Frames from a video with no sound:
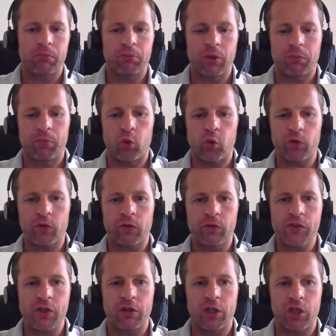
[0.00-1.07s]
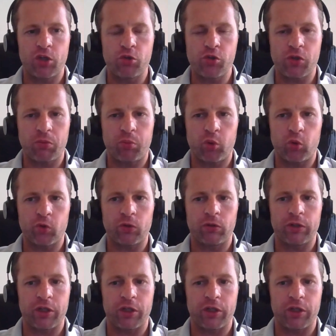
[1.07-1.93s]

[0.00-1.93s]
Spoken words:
the portal, so the user portal.